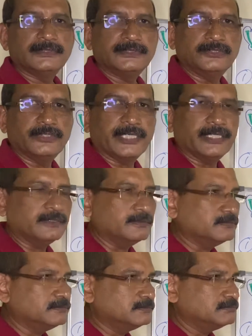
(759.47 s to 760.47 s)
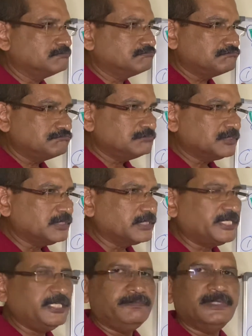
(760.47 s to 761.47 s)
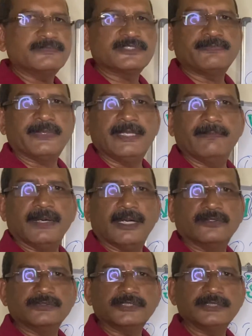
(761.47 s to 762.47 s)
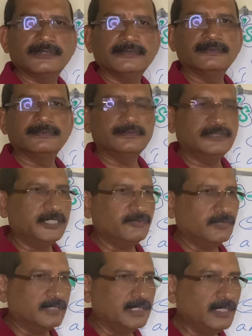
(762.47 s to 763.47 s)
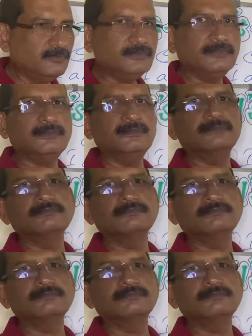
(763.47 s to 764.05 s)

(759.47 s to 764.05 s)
You can can keep them spellbound. They would love to,